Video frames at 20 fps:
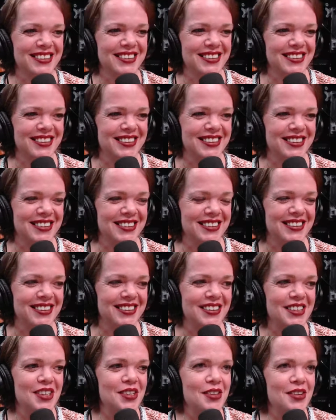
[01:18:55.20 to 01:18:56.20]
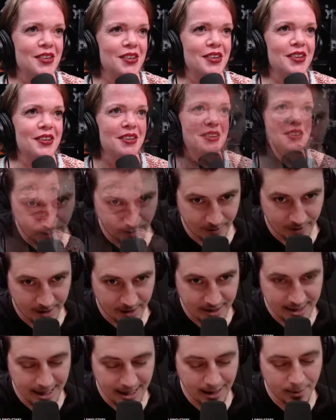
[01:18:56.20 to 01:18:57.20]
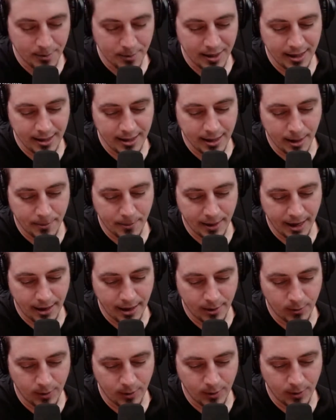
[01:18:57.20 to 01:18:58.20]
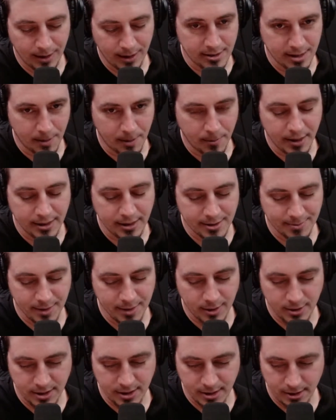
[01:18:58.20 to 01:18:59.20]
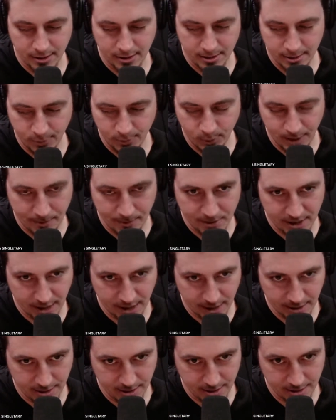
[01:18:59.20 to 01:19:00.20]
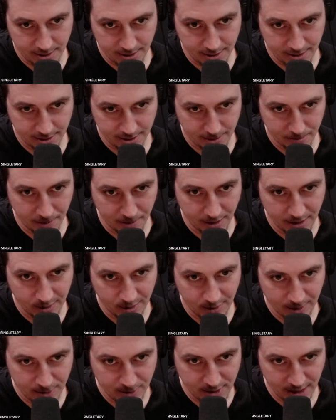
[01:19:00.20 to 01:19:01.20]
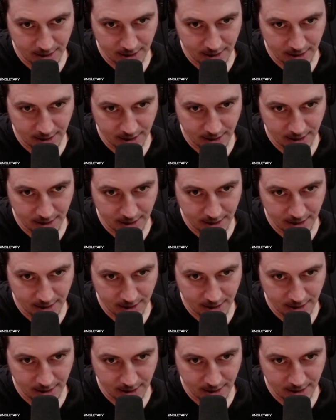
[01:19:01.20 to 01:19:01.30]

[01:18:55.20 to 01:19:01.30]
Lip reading: Angela, tell me about. Let's compare some notes here. Websites. Building websites.